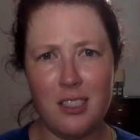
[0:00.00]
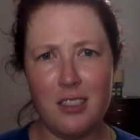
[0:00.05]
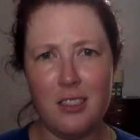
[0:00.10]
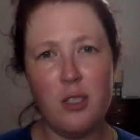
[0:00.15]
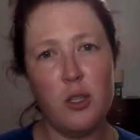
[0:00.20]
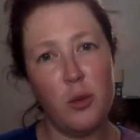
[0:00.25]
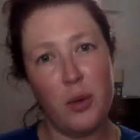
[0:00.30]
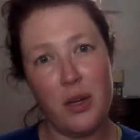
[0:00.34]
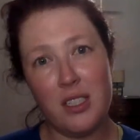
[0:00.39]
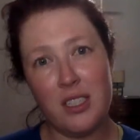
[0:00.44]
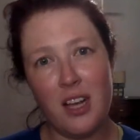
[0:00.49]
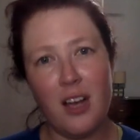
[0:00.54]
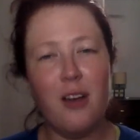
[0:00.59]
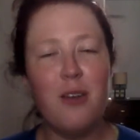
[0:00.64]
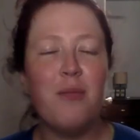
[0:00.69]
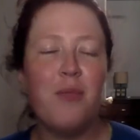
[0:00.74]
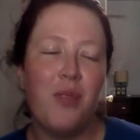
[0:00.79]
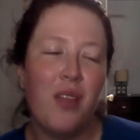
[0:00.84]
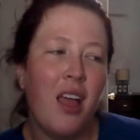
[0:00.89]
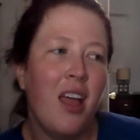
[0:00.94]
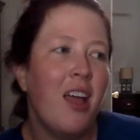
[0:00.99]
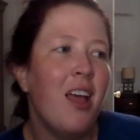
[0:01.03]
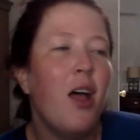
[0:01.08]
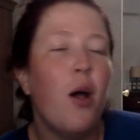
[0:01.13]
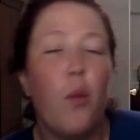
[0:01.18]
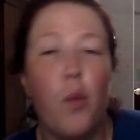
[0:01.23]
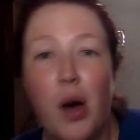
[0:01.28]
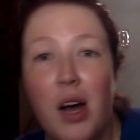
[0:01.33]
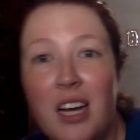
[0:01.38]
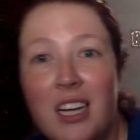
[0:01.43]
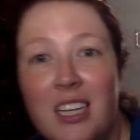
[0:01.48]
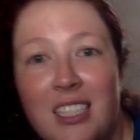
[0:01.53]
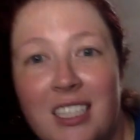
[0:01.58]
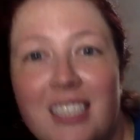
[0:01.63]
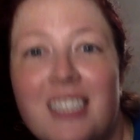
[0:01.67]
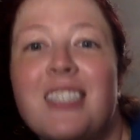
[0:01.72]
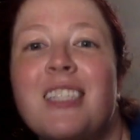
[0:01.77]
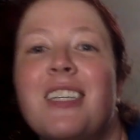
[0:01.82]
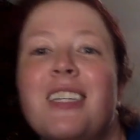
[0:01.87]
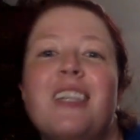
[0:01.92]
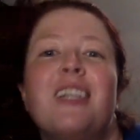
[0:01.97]
2 weeks ago,
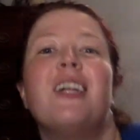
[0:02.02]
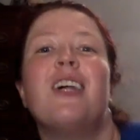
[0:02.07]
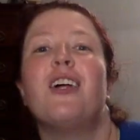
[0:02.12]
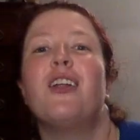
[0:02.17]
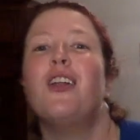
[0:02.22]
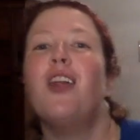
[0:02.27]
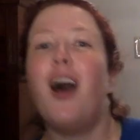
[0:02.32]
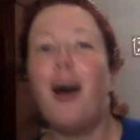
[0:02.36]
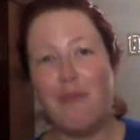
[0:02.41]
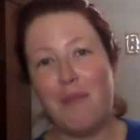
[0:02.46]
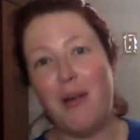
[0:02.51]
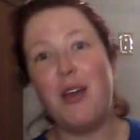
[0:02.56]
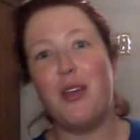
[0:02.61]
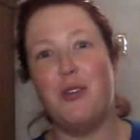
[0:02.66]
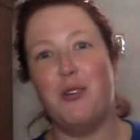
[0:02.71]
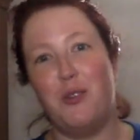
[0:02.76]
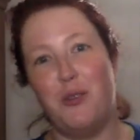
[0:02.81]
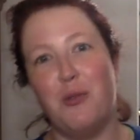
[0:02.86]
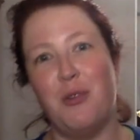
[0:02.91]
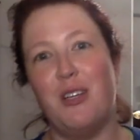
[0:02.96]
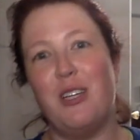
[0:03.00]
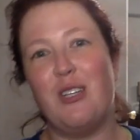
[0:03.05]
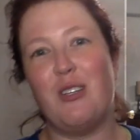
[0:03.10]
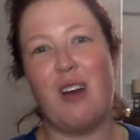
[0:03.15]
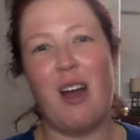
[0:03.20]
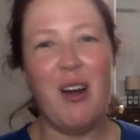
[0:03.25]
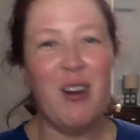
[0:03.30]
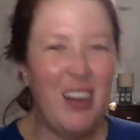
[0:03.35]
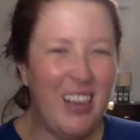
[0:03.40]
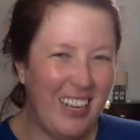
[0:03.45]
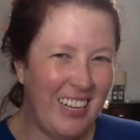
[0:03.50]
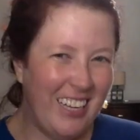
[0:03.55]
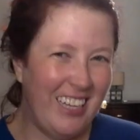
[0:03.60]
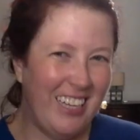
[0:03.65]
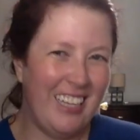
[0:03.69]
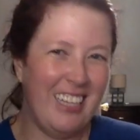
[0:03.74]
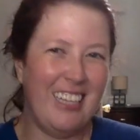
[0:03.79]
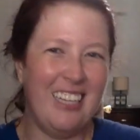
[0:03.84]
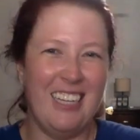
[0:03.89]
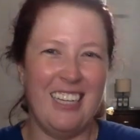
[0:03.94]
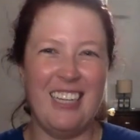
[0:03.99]
was not my usual intro.
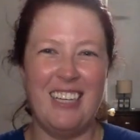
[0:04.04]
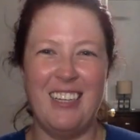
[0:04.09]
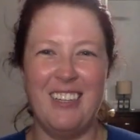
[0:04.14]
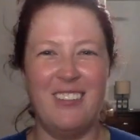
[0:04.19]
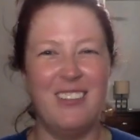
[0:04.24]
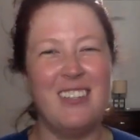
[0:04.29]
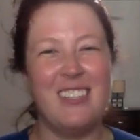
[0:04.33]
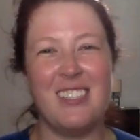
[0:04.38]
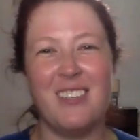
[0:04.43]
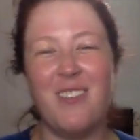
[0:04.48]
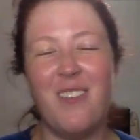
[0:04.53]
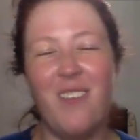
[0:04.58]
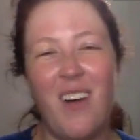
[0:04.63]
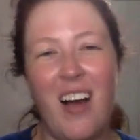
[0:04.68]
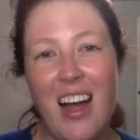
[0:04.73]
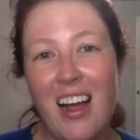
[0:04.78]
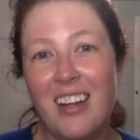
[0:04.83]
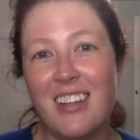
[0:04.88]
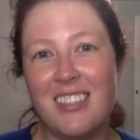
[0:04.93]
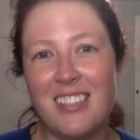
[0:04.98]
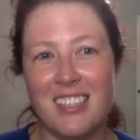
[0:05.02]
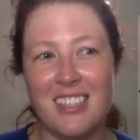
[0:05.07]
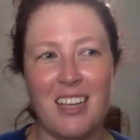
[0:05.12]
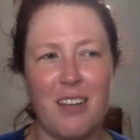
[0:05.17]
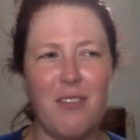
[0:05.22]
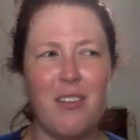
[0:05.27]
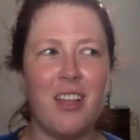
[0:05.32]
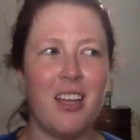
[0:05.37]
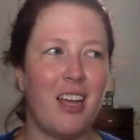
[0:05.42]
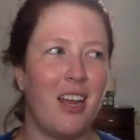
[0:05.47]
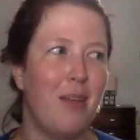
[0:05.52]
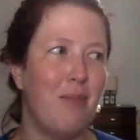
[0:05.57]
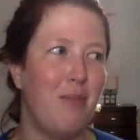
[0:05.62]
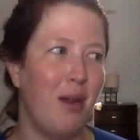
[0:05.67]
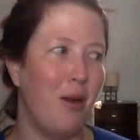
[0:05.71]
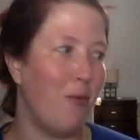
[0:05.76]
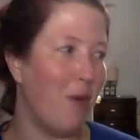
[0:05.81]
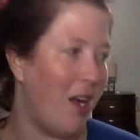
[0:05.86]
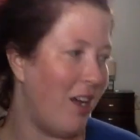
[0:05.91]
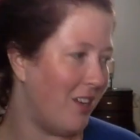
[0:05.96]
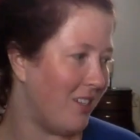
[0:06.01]
It was a while since, I feel like it had been
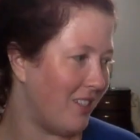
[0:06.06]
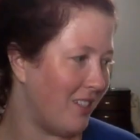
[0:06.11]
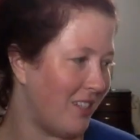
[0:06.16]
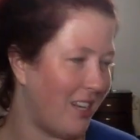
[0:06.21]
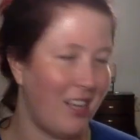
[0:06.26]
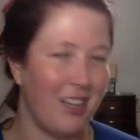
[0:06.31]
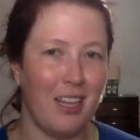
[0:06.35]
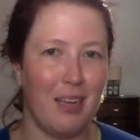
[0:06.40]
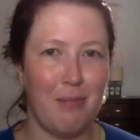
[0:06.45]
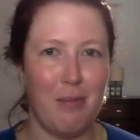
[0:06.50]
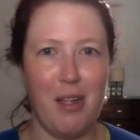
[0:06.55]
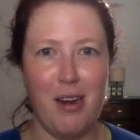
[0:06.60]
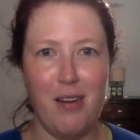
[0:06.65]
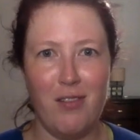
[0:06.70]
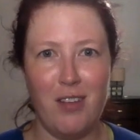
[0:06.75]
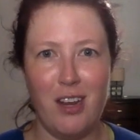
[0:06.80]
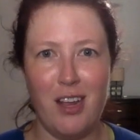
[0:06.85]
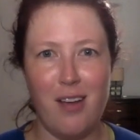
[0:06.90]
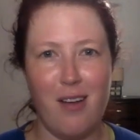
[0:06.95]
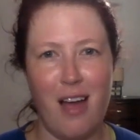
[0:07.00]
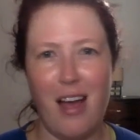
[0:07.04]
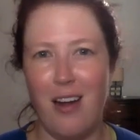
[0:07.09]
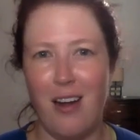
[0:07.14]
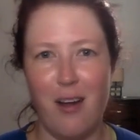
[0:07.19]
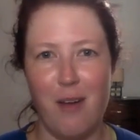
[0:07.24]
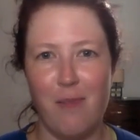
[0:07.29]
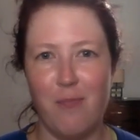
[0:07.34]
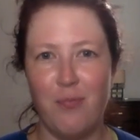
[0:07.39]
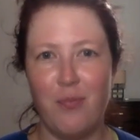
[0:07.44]
a while since I had made a video. I don't know.